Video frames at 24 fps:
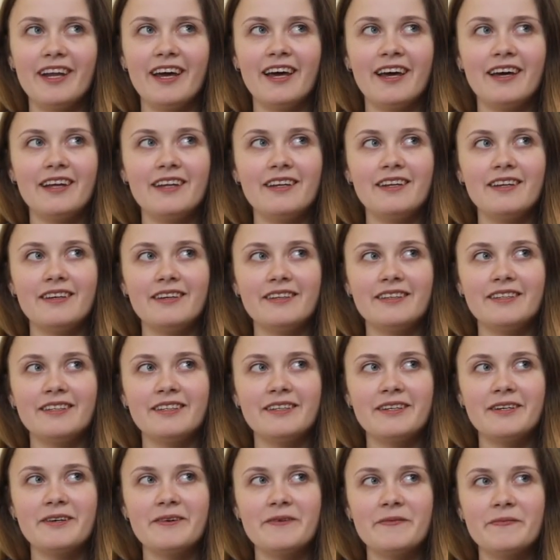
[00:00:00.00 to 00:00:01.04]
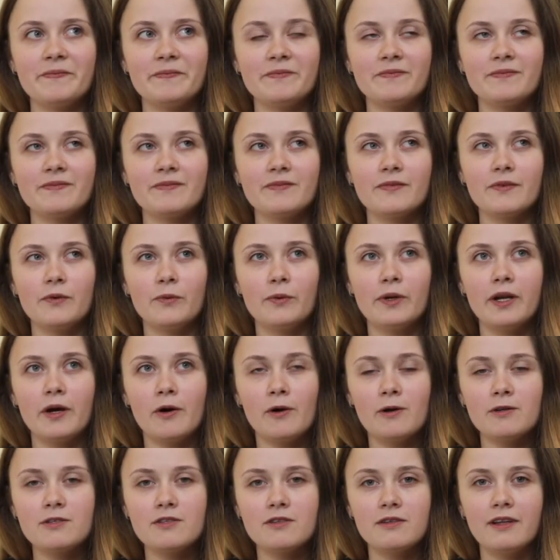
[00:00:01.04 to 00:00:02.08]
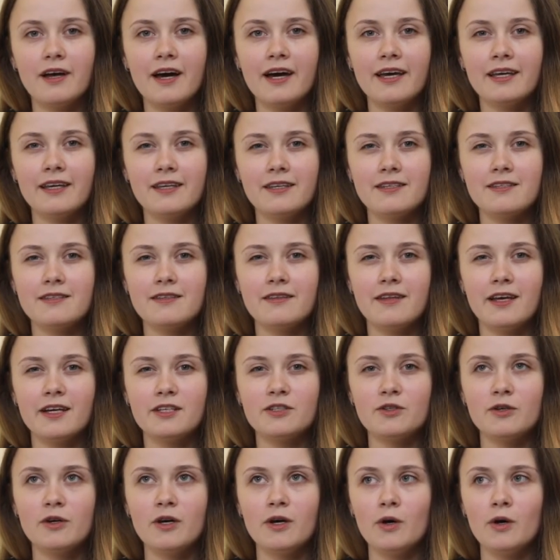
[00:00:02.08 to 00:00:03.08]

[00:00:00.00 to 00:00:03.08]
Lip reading: And what I also like is that